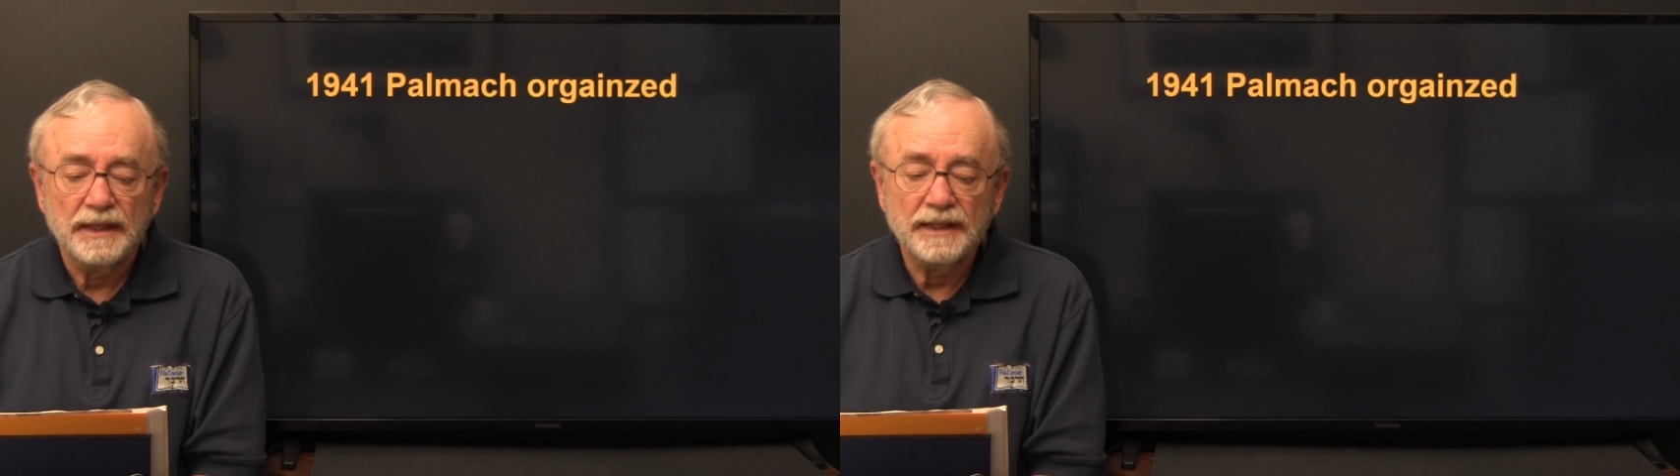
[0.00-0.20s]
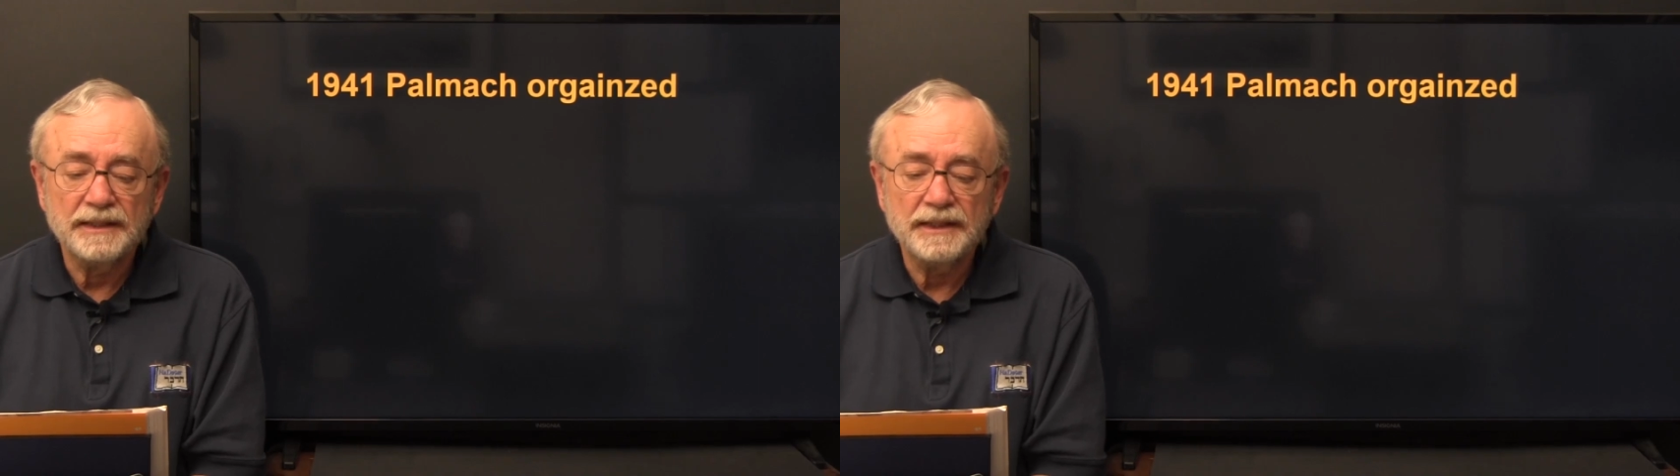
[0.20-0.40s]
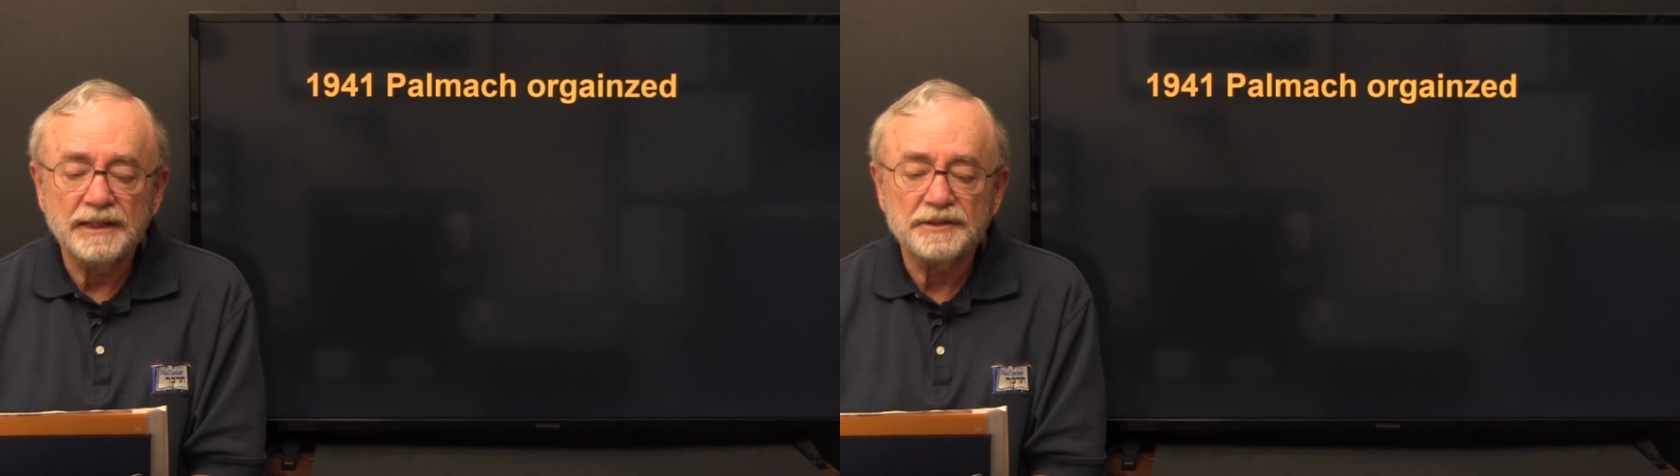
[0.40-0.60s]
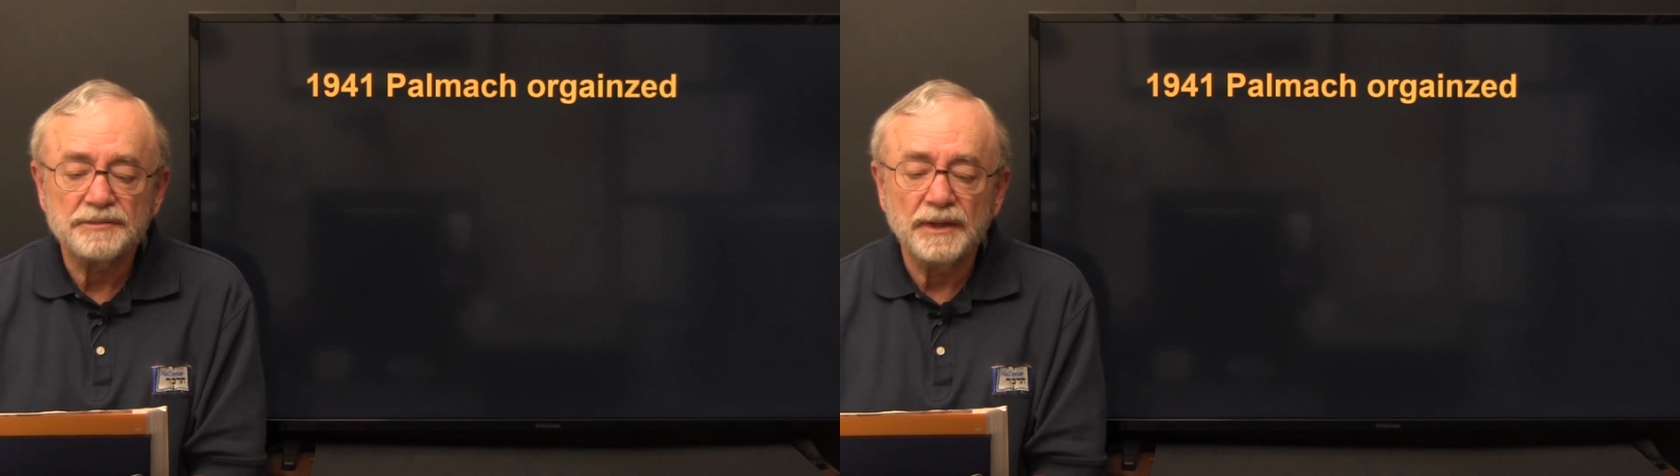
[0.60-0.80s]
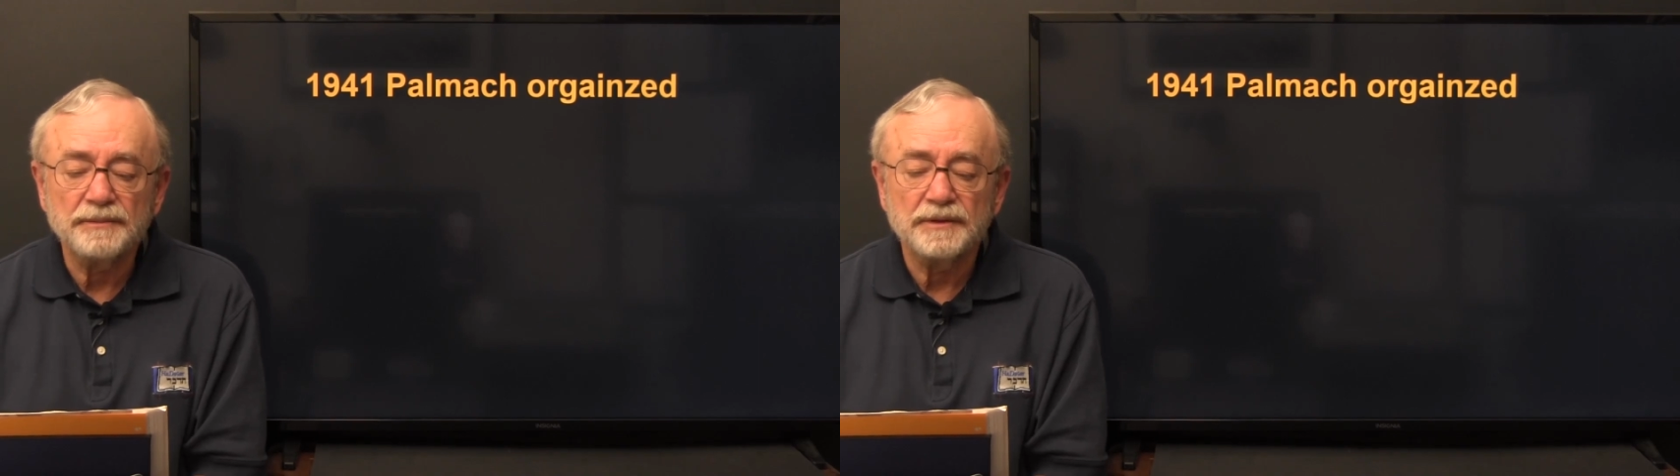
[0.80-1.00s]
Indeed, its
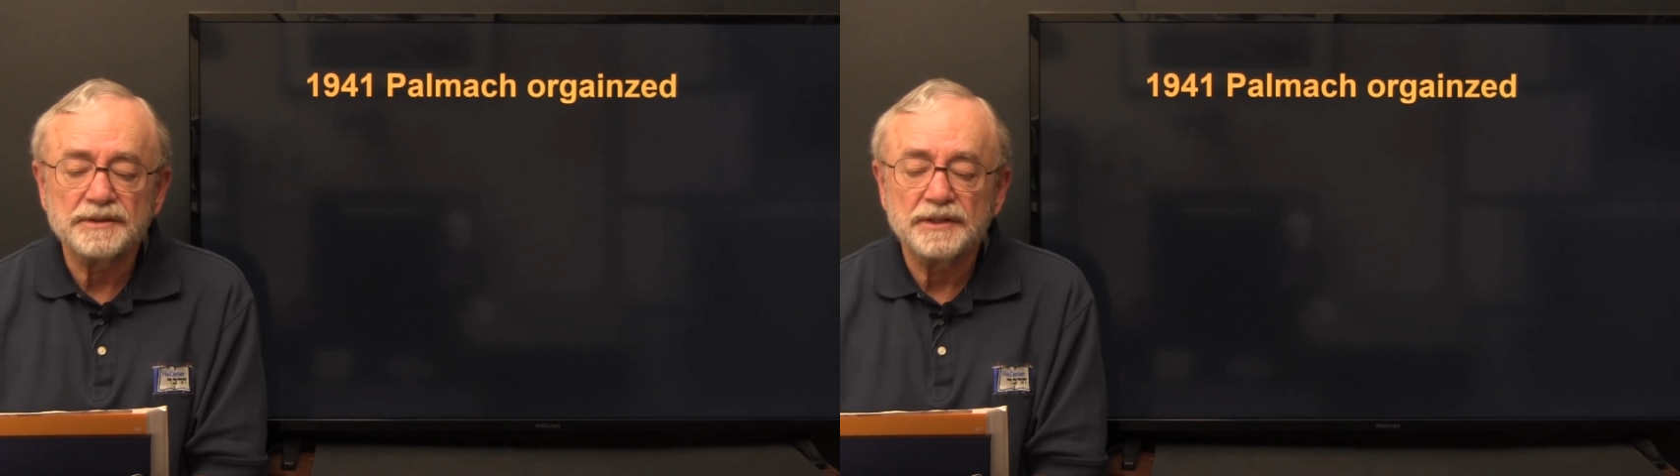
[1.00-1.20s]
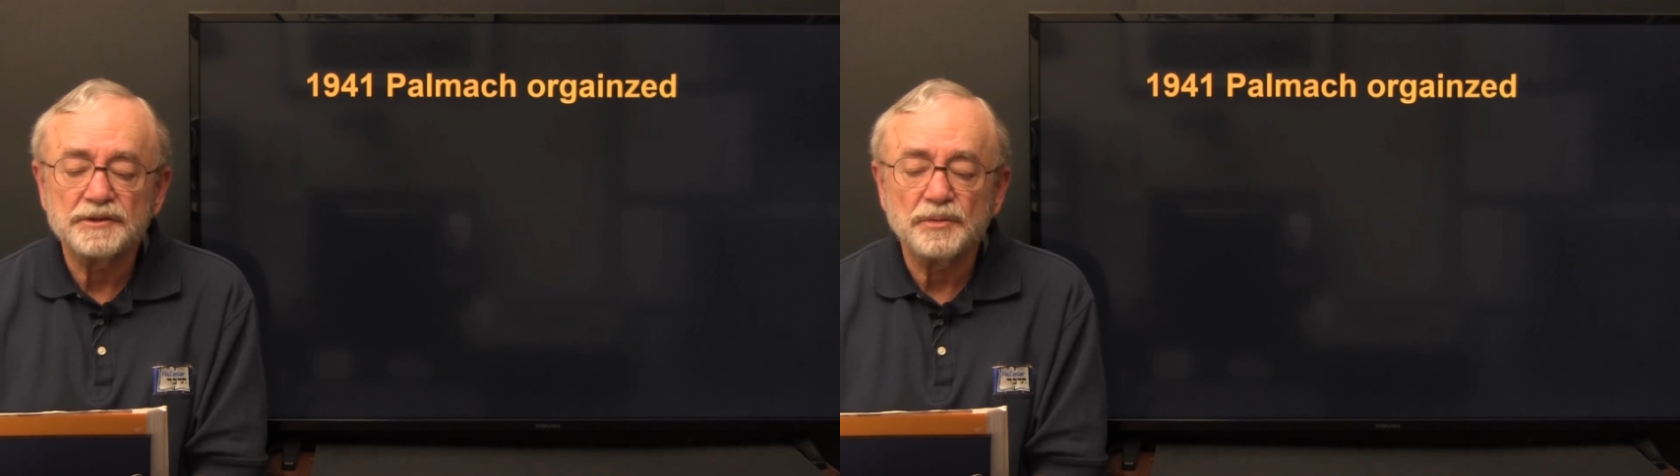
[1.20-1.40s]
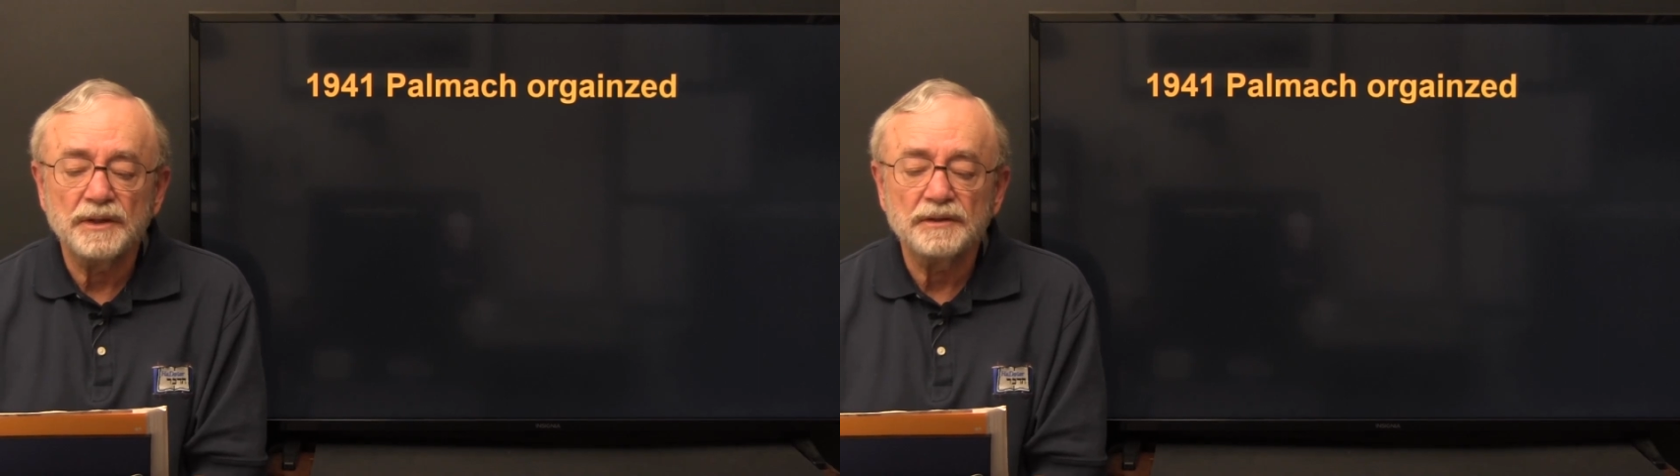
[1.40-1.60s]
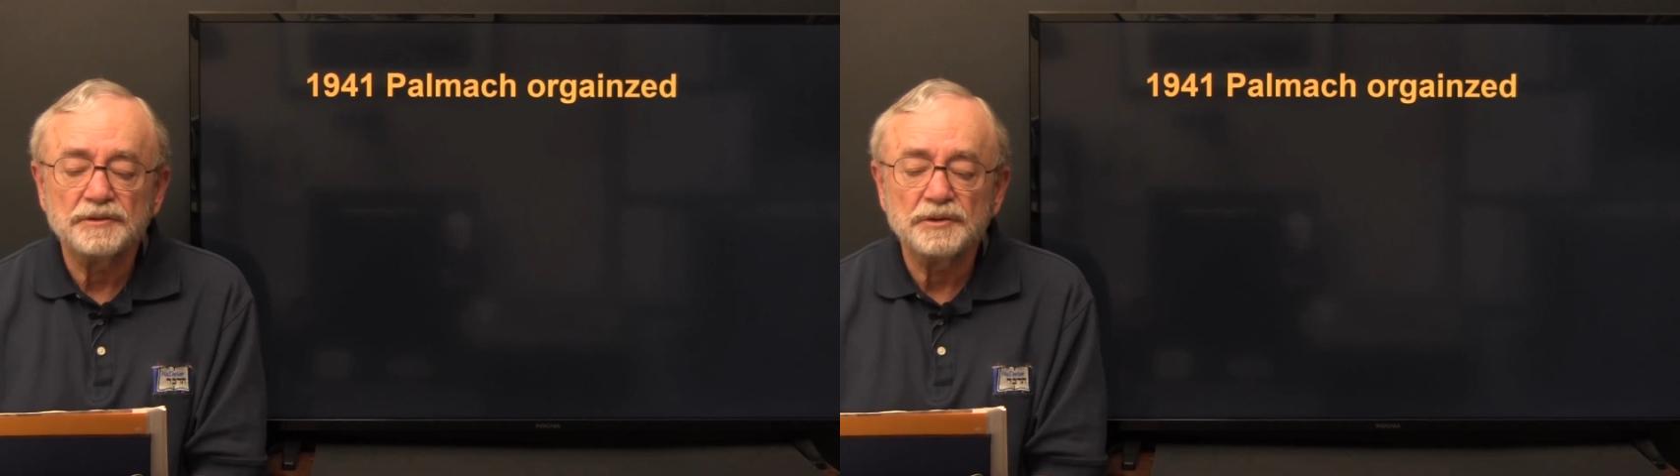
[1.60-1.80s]
members had swelled